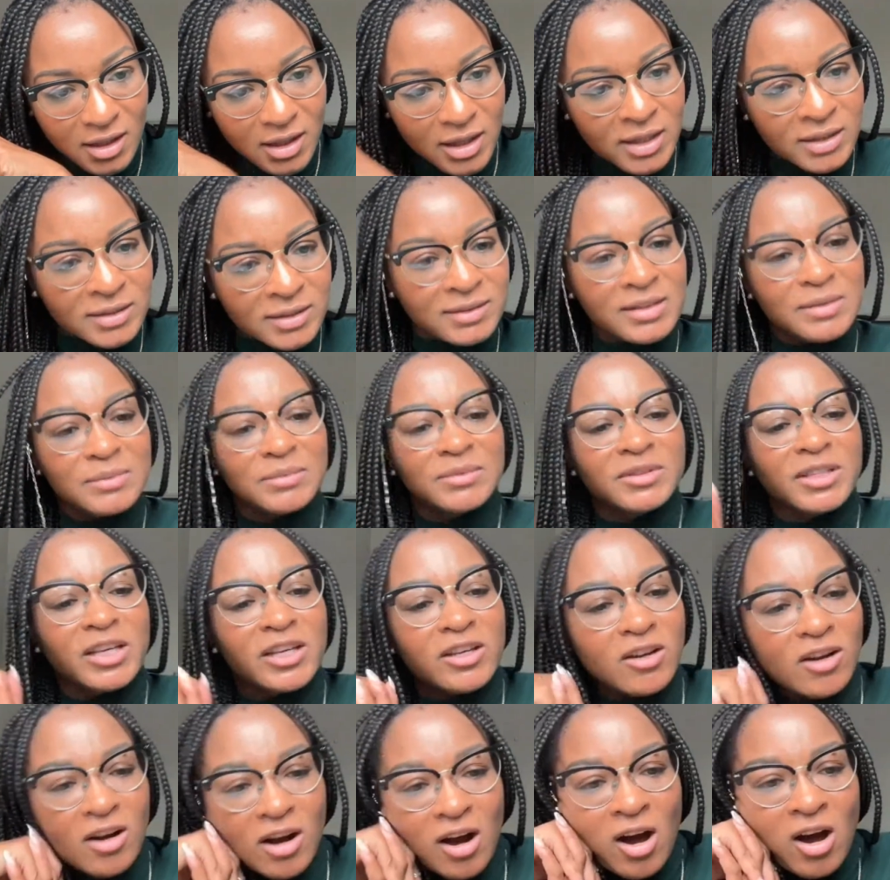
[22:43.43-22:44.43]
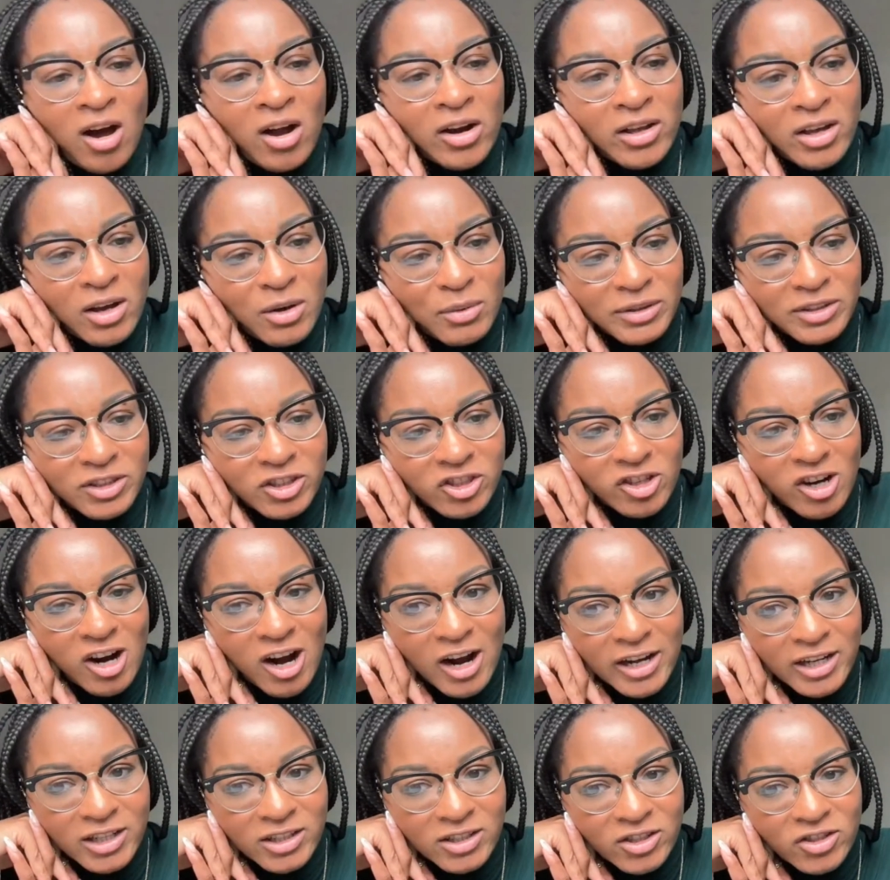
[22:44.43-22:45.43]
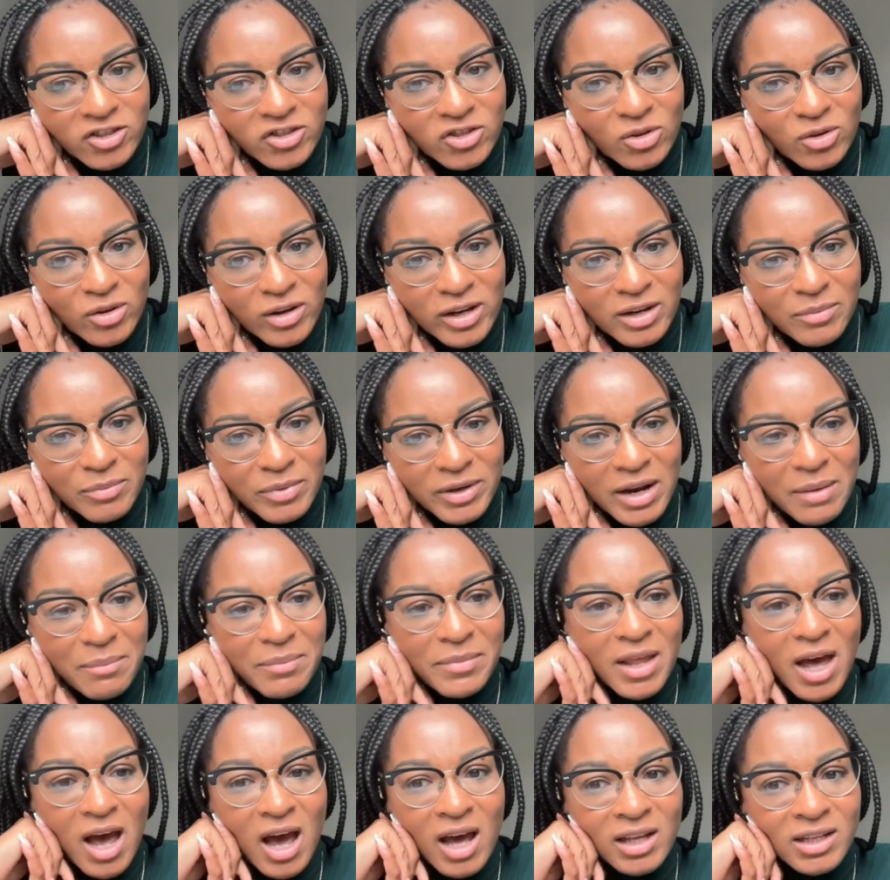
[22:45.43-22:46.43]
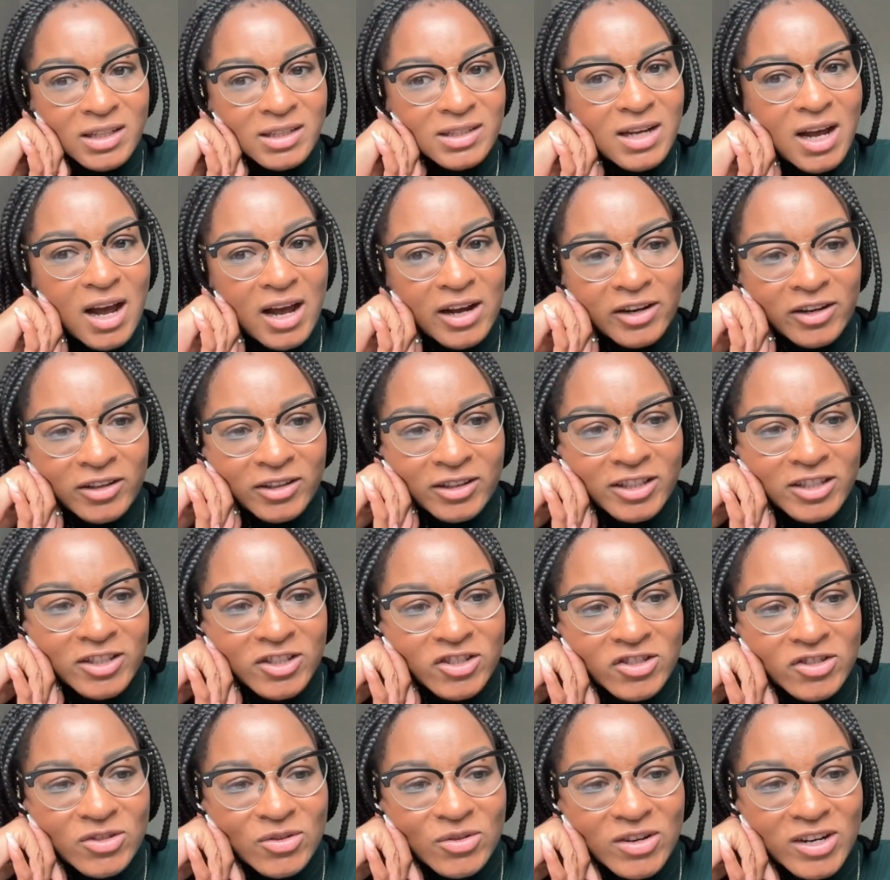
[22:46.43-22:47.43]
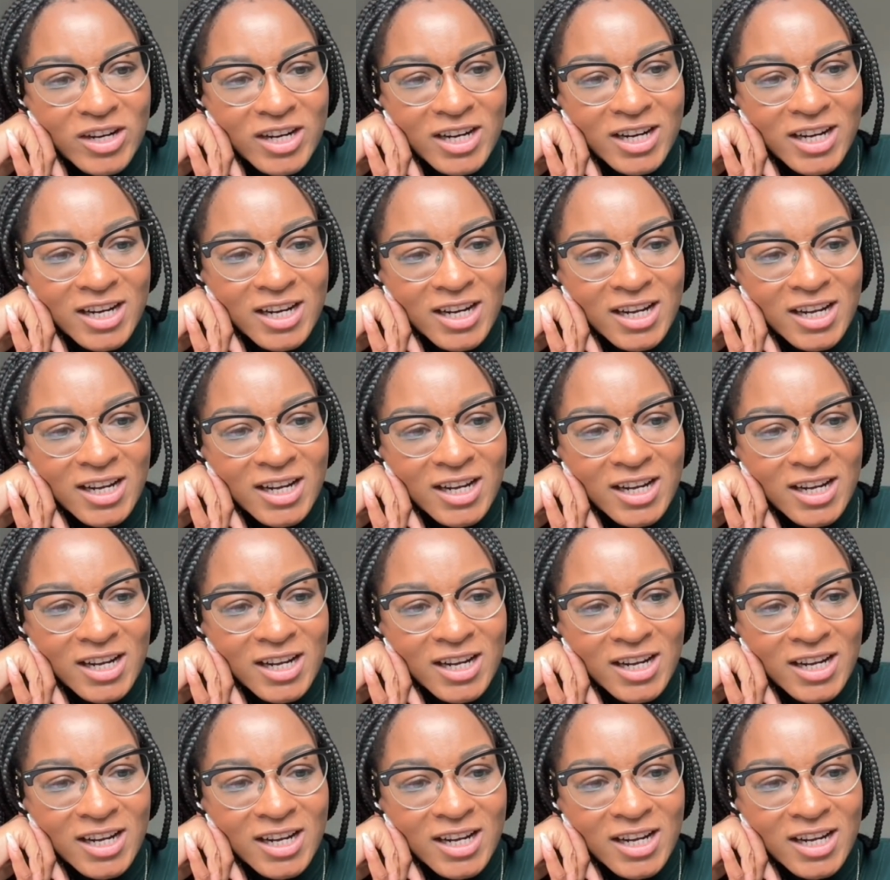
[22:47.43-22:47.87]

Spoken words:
It seems like your audio is trying to join, but I'm not entirely sure.